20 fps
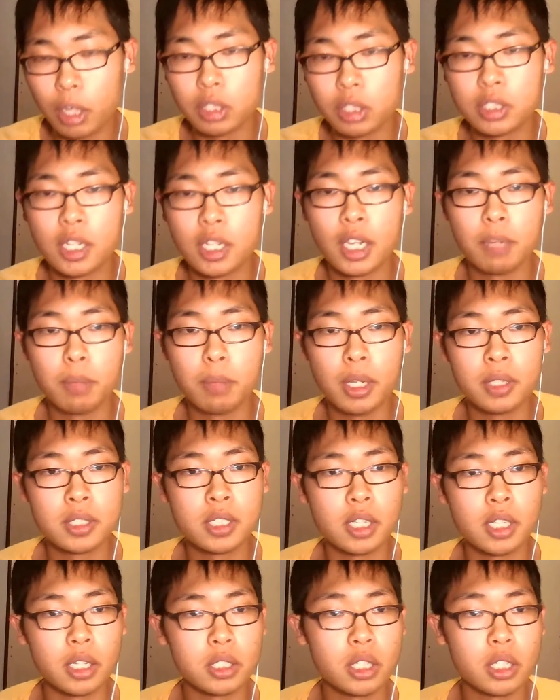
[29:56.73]
and I'm on Team
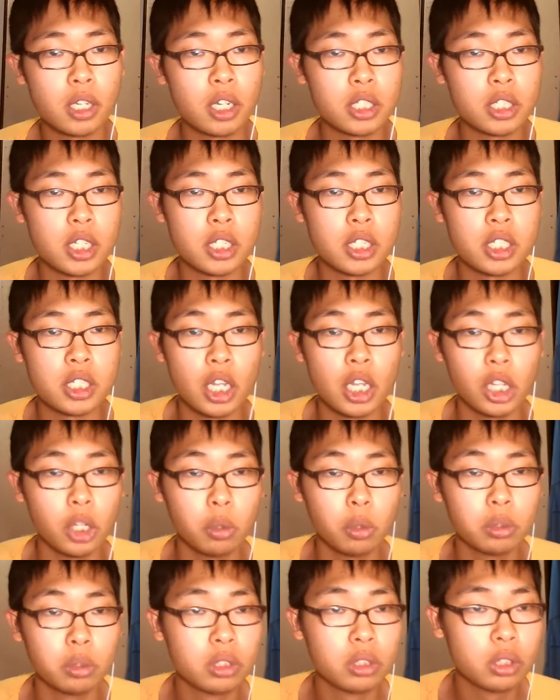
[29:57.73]
Instinct because it's
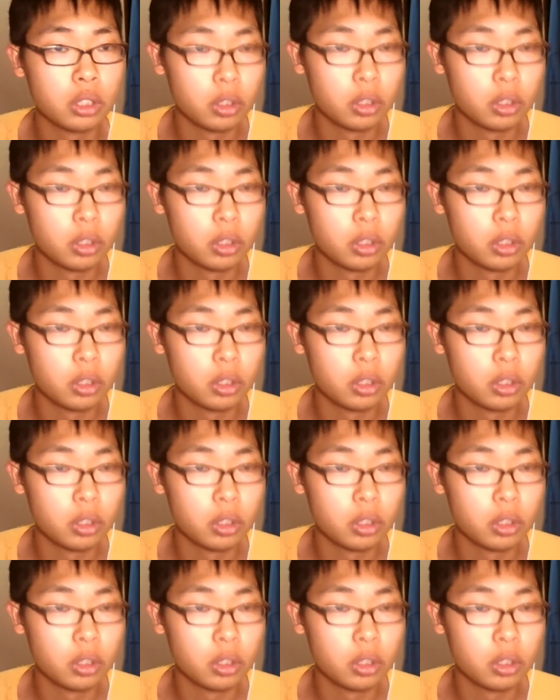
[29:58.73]
yellow.